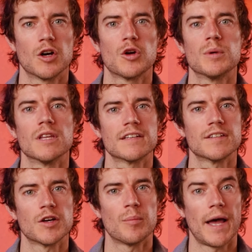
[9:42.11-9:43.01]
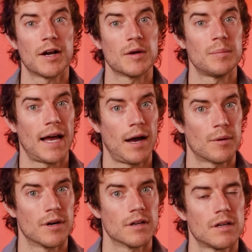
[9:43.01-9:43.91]
or who would like to go battery
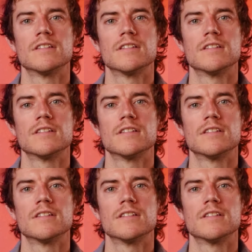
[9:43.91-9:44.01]
powered.